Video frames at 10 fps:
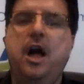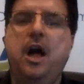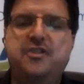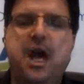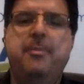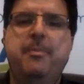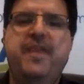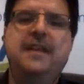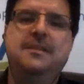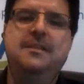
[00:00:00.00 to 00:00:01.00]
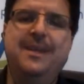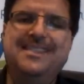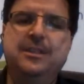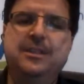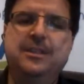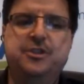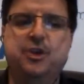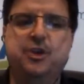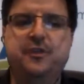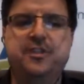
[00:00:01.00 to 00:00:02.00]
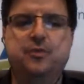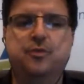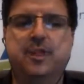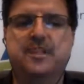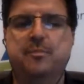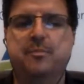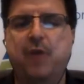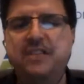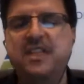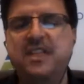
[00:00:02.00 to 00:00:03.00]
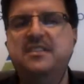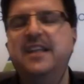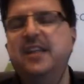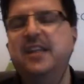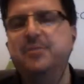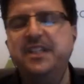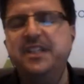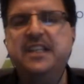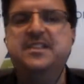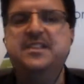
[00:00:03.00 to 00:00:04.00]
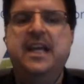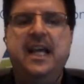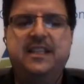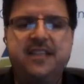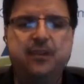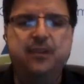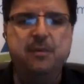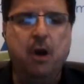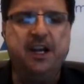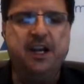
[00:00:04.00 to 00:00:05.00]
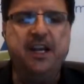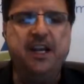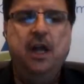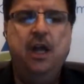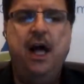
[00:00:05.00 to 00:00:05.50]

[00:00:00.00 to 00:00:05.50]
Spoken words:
On top of that, some ancillary services related to processing, expertise, sales and marketing.